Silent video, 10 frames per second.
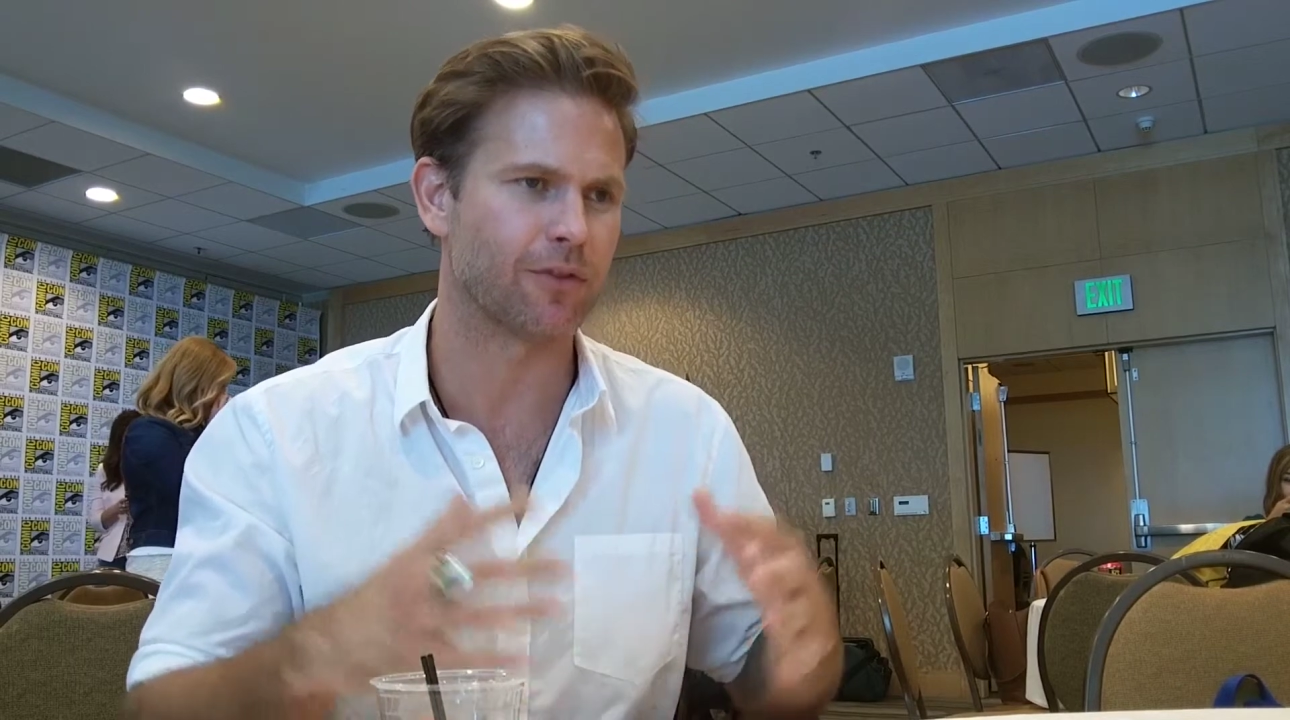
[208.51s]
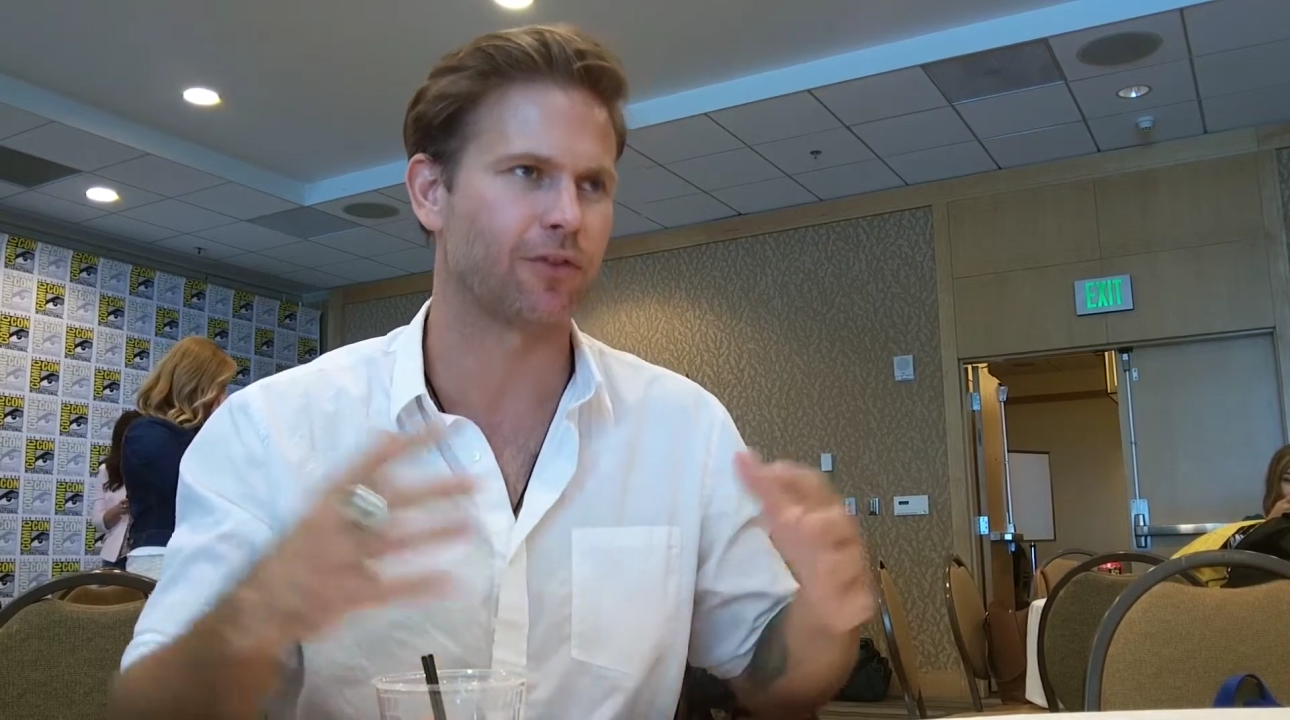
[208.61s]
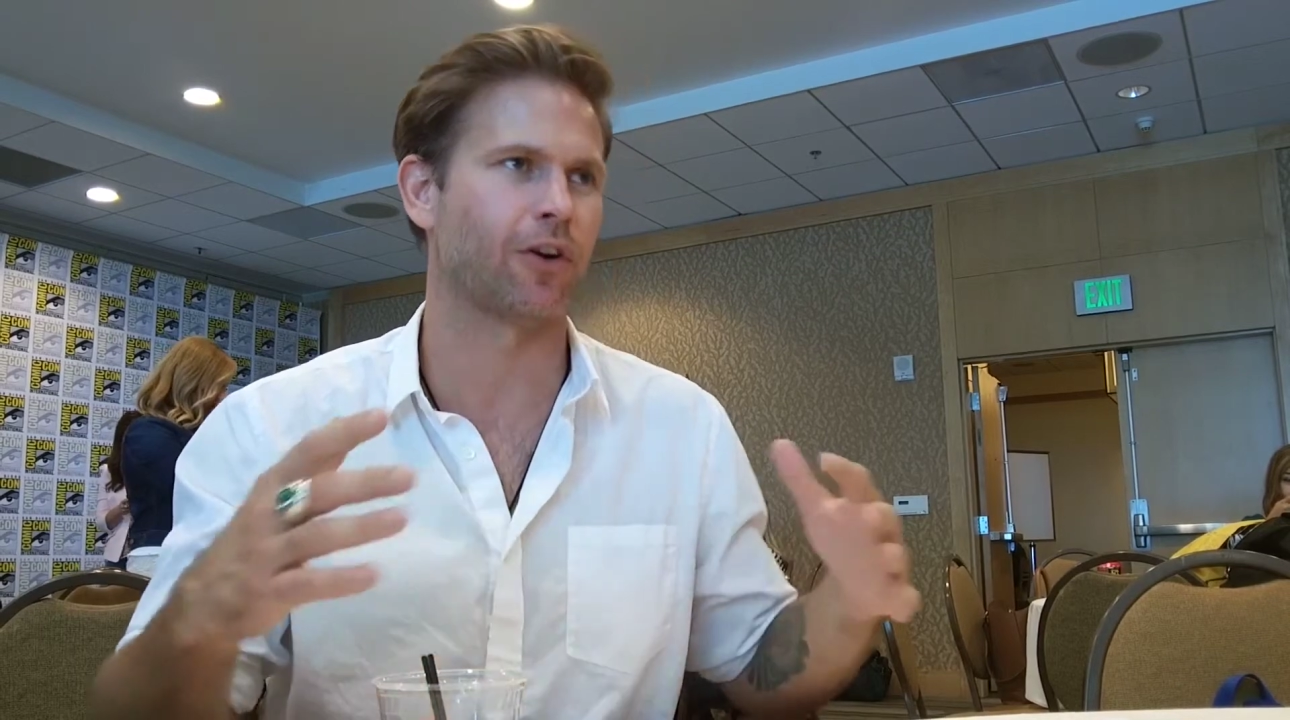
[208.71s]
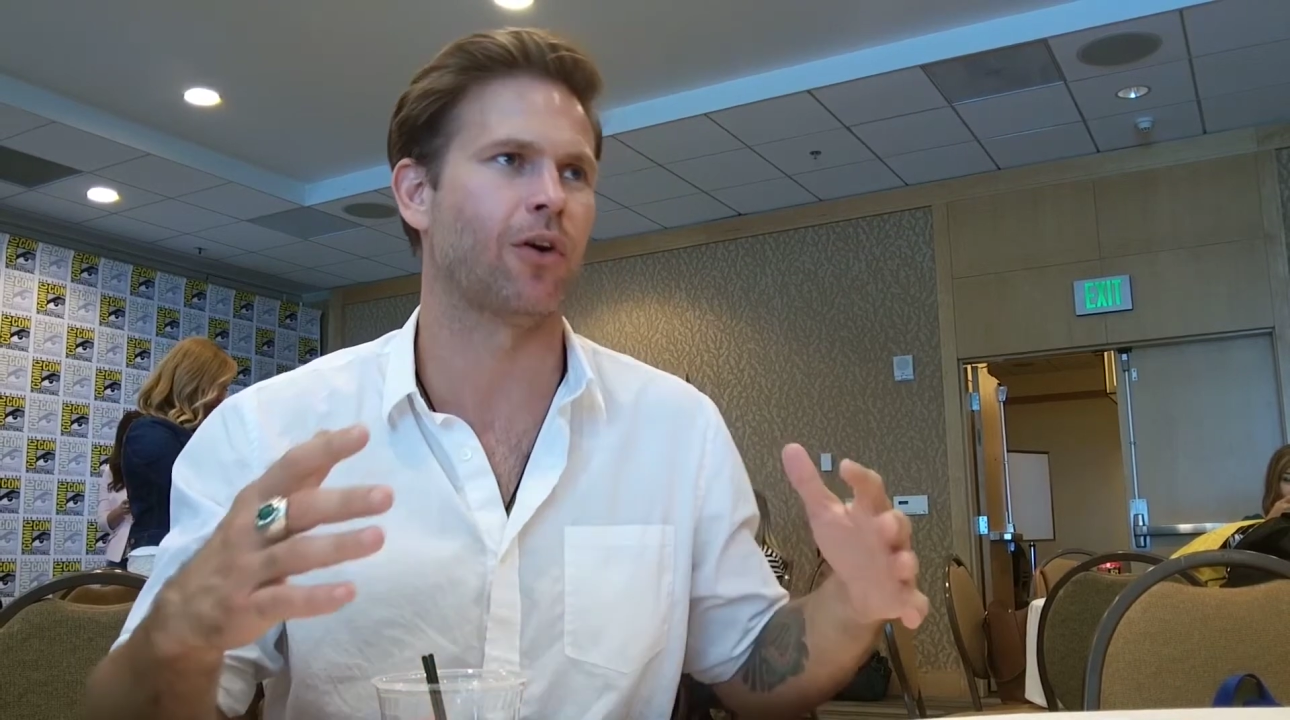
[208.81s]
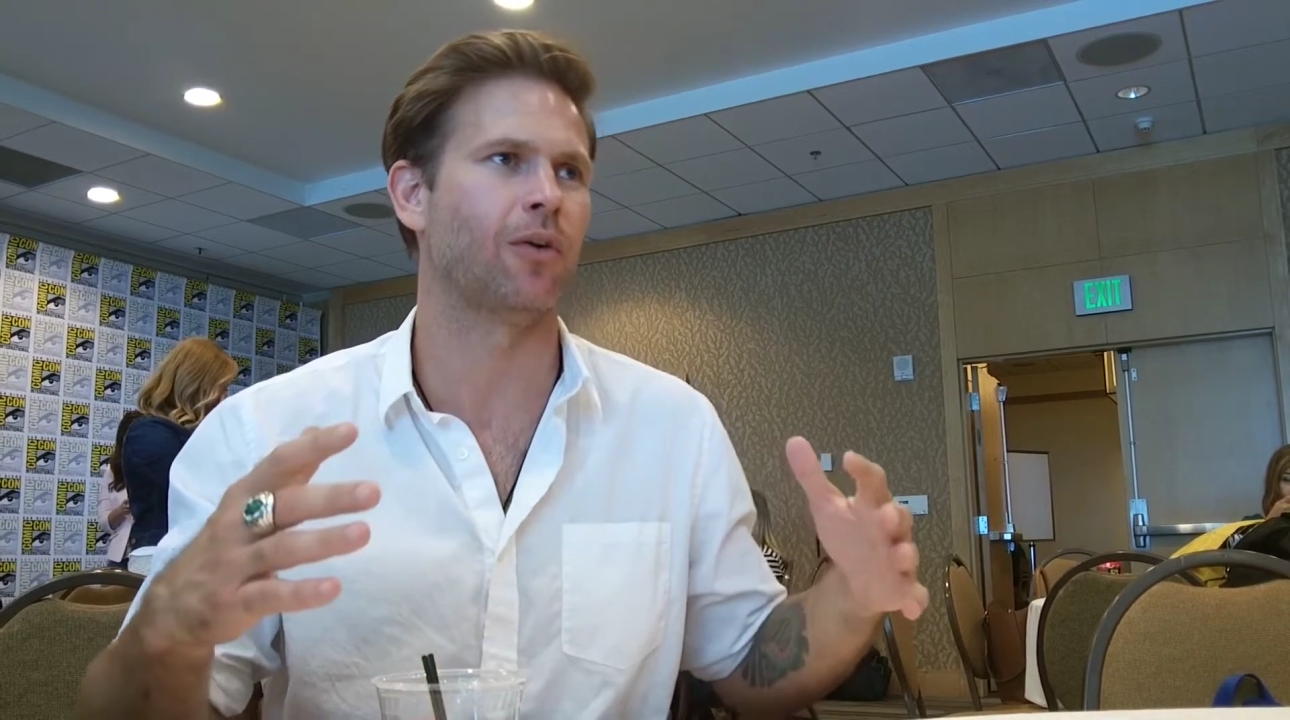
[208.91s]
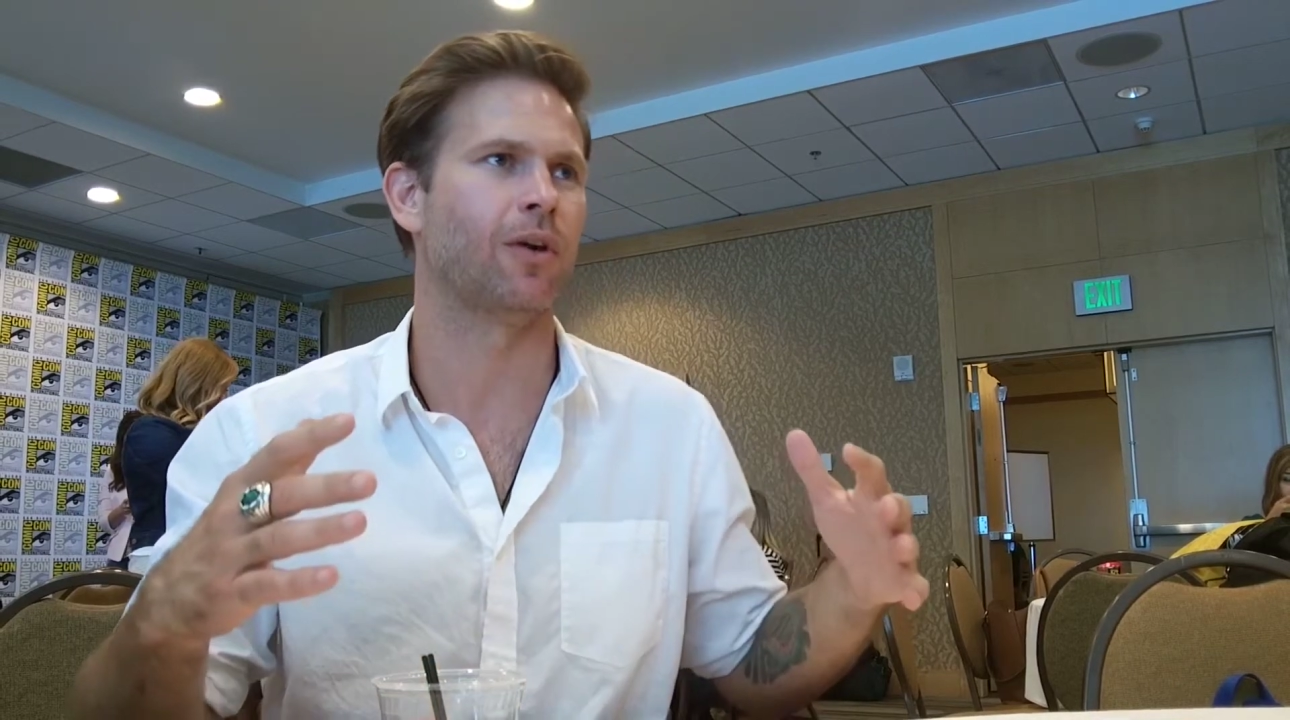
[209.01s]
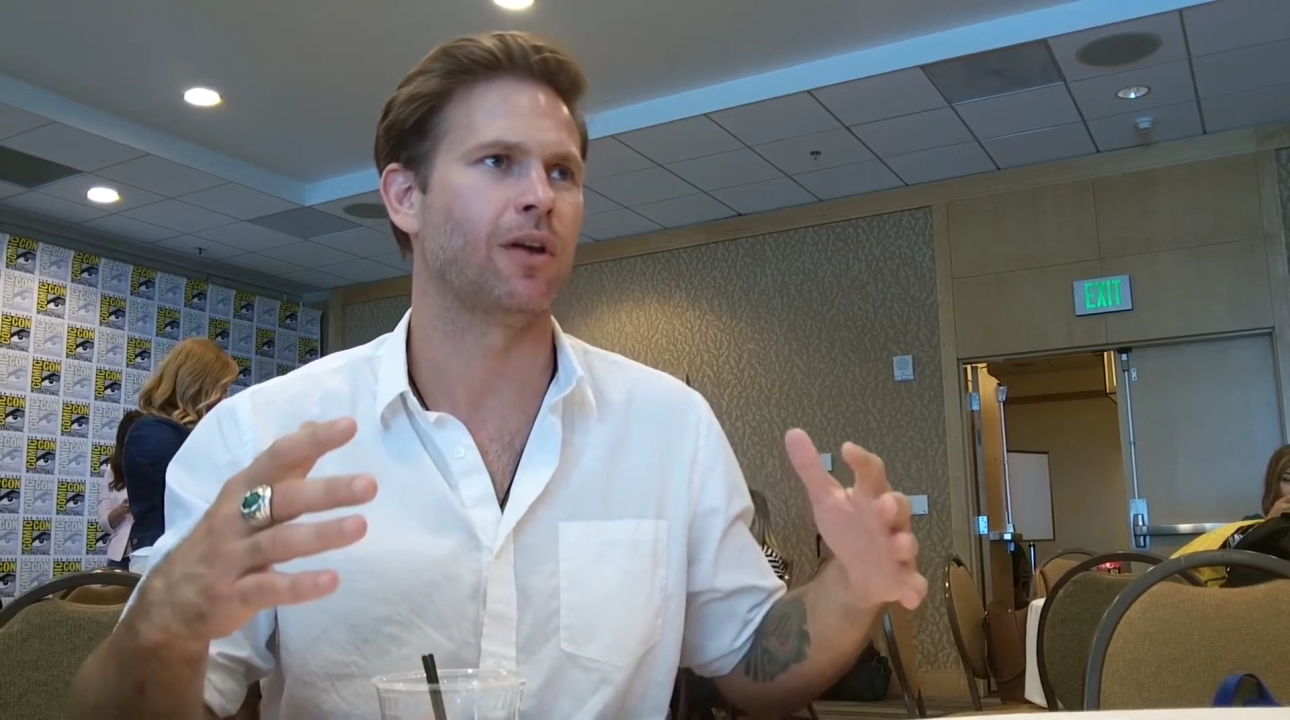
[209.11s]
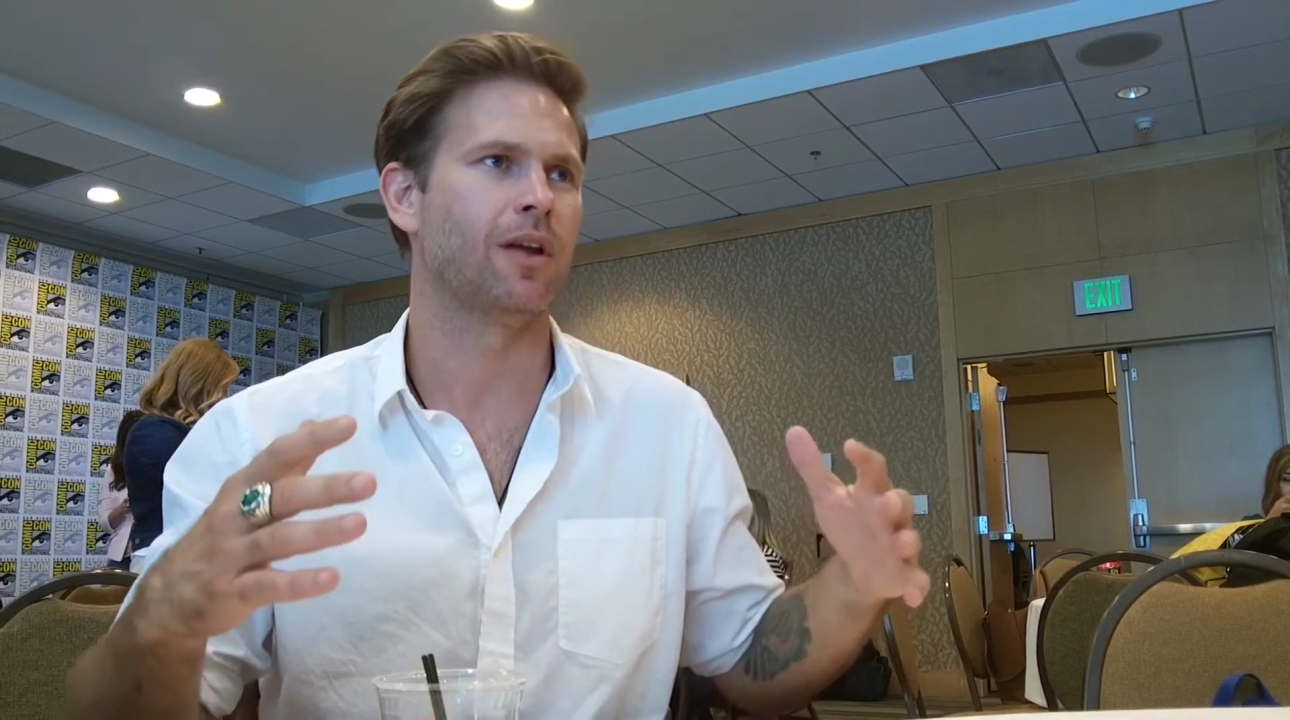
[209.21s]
the show